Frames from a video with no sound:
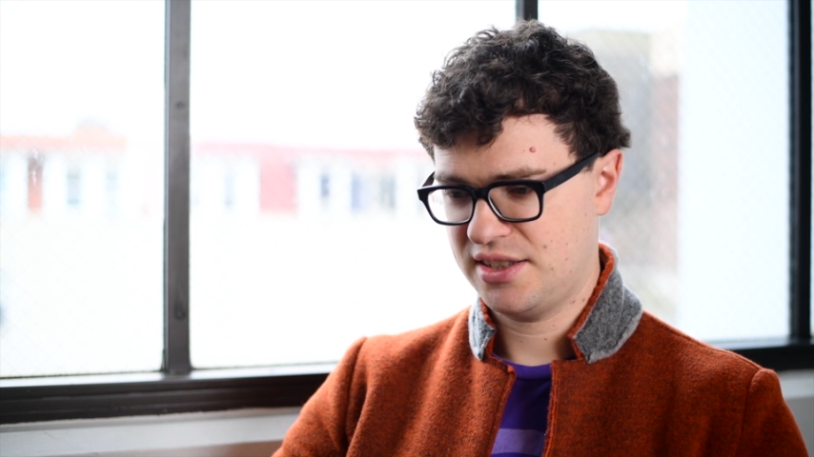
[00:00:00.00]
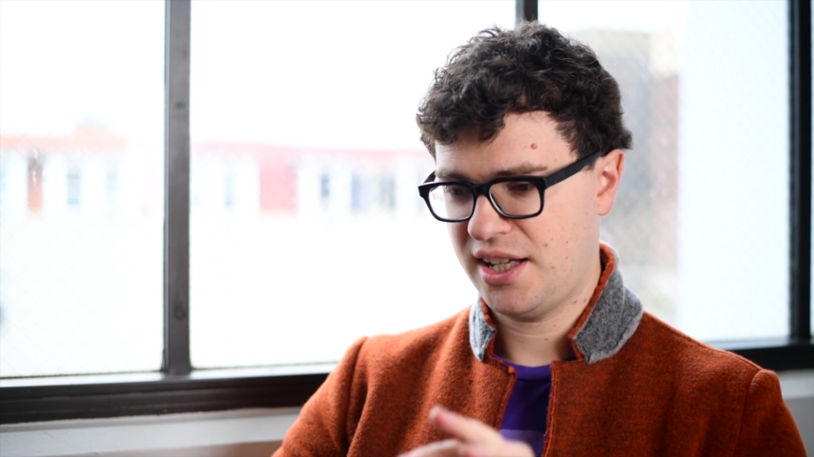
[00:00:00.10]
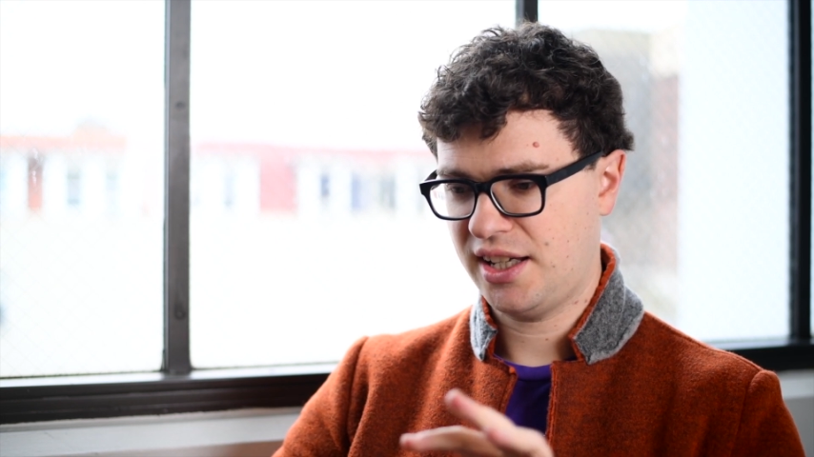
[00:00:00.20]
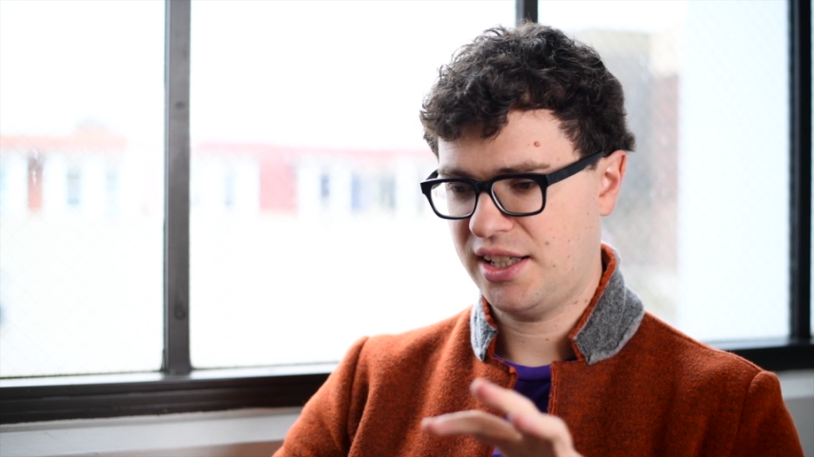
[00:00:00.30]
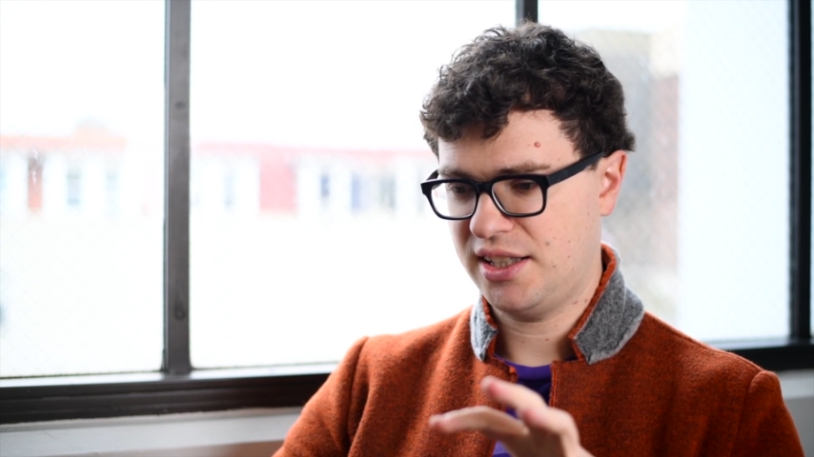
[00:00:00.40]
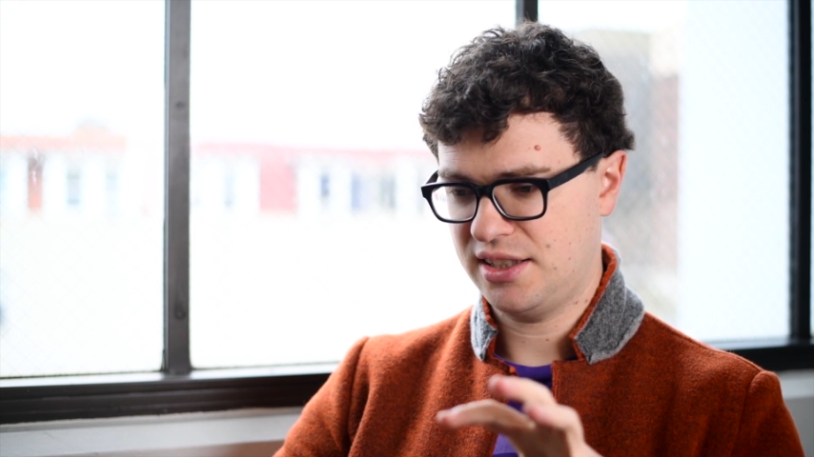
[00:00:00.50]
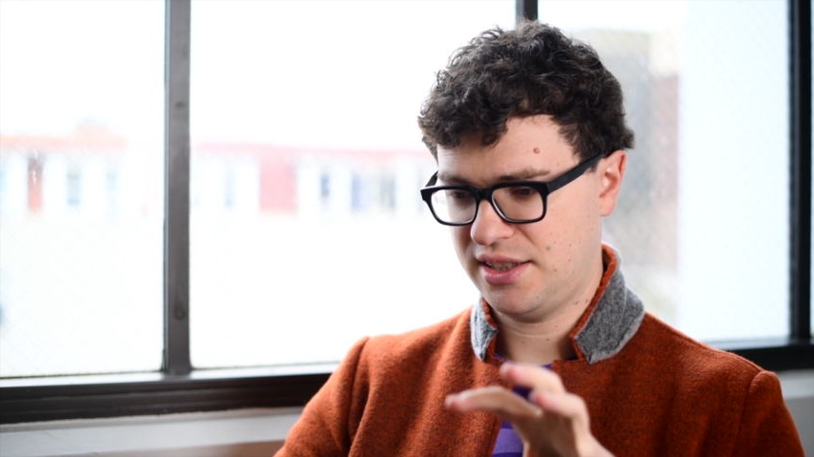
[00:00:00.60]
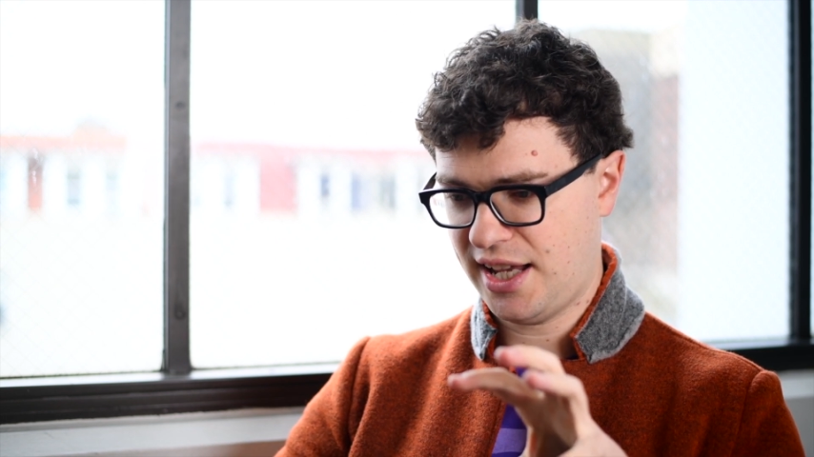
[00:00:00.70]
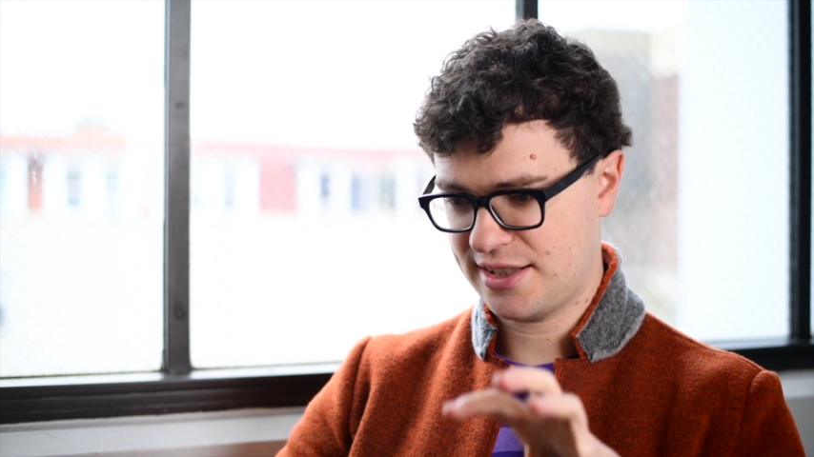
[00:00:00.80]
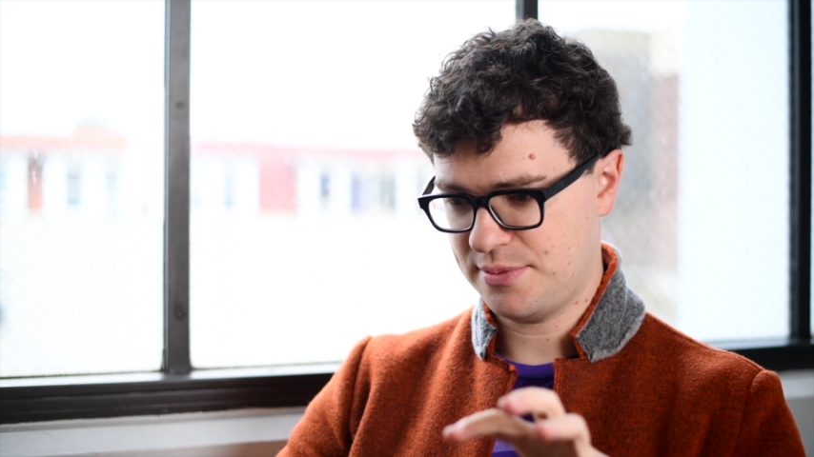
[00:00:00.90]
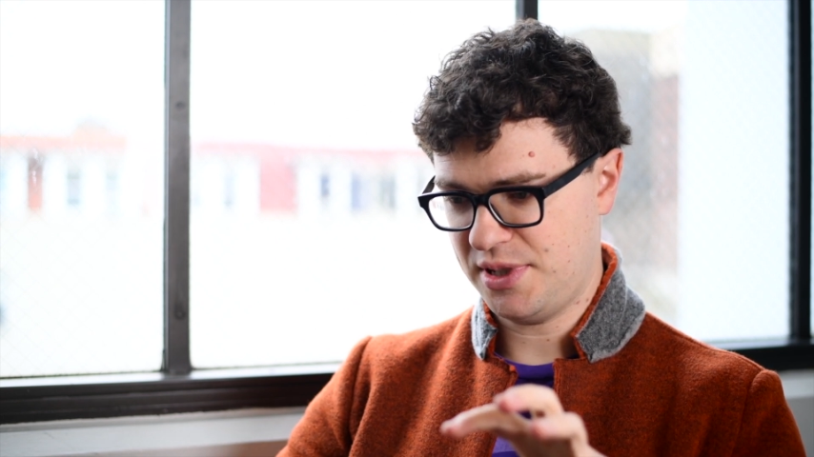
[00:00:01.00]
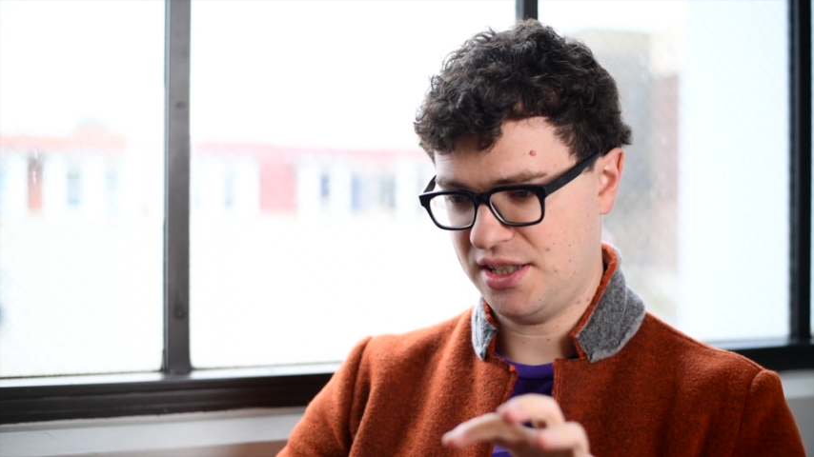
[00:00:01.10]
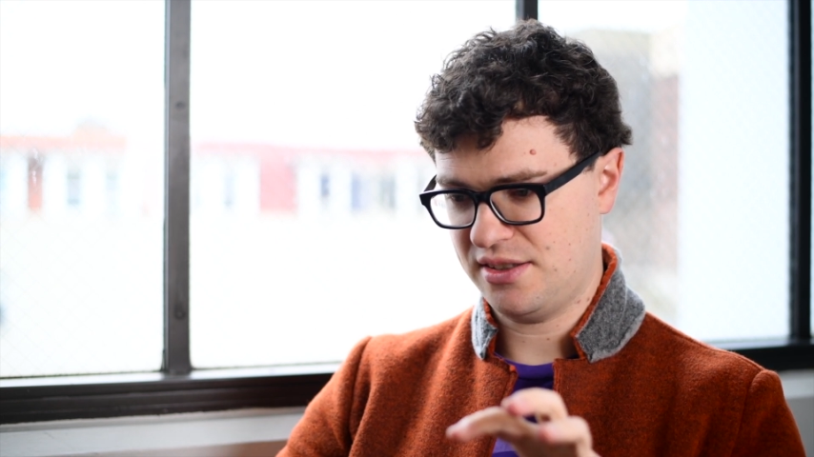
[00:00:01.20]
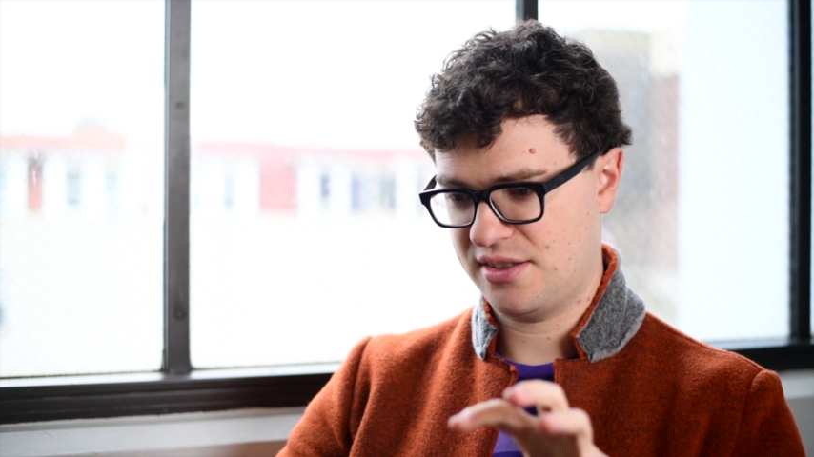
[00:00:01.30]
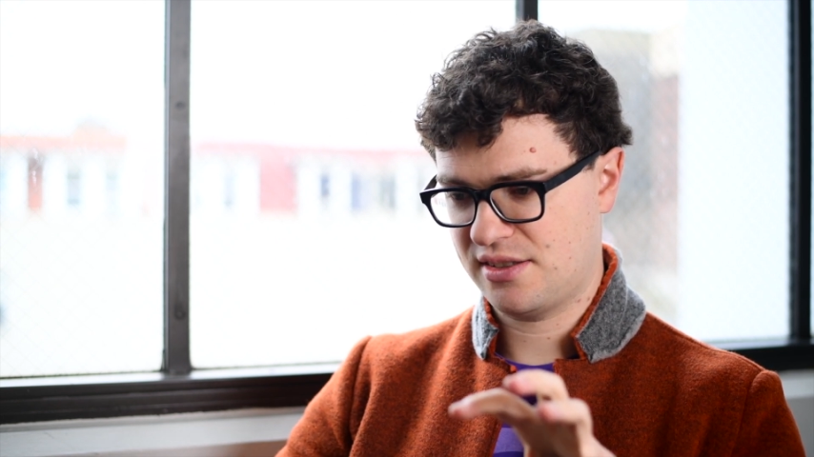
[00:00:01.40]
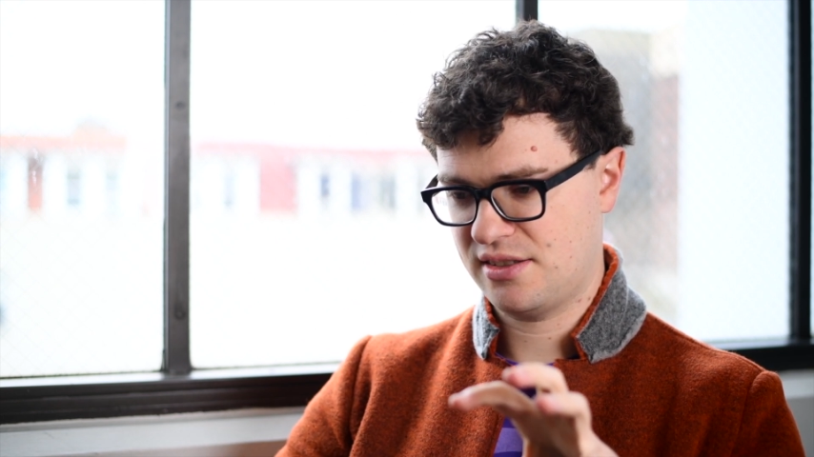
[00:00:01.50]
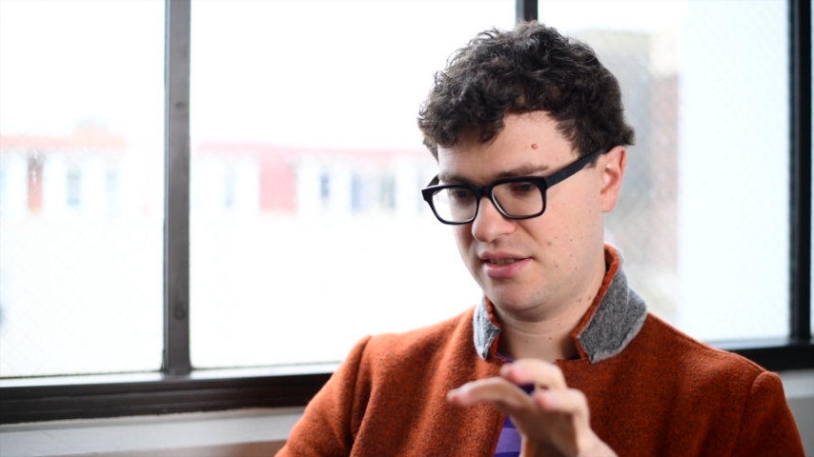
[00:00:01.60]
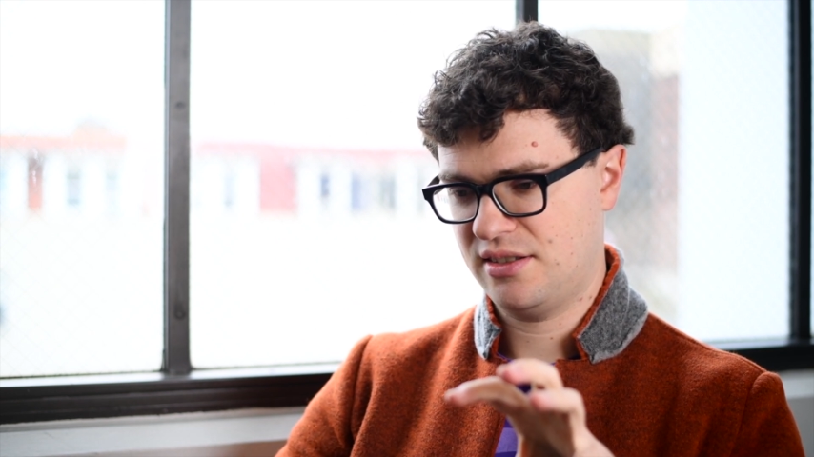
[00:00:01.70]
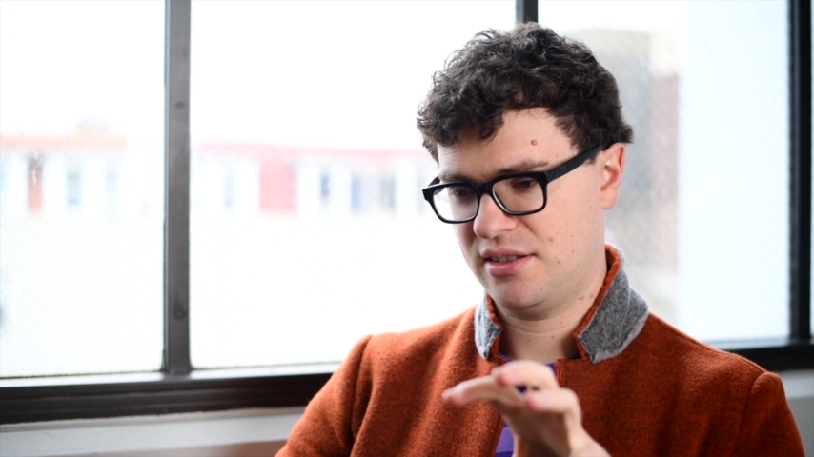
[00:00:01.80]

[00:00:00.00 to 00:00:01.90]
tying Gatsby's